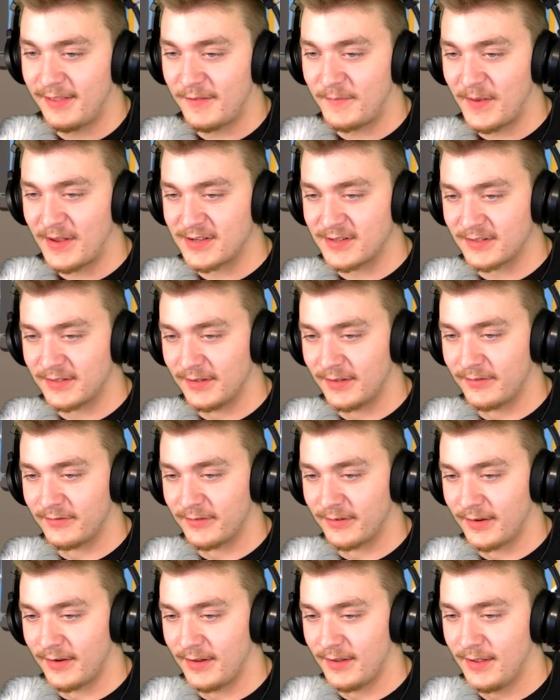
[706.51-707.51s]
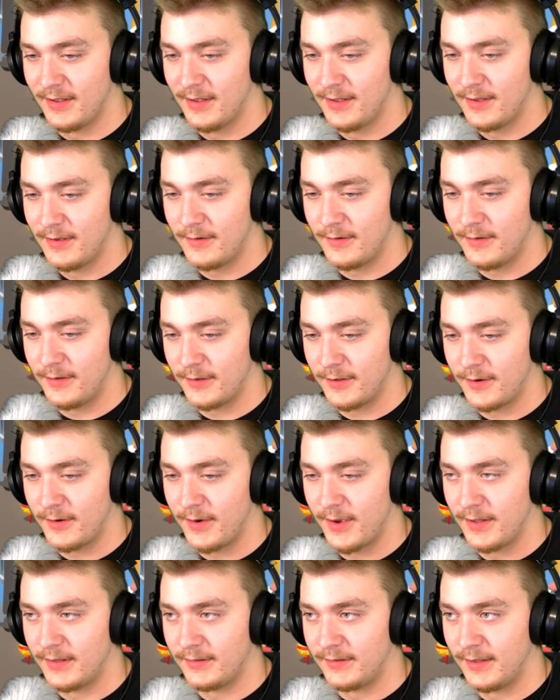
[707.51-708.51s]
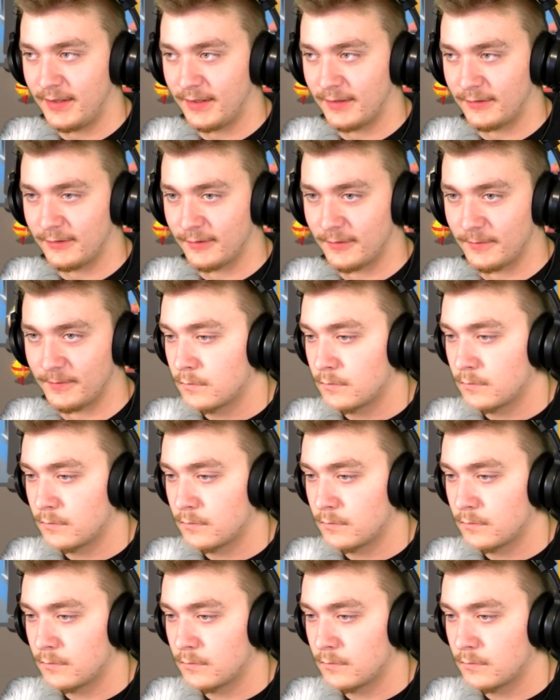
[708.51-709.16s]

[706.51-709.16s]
Special delivery. I'll go ahead and take it to him.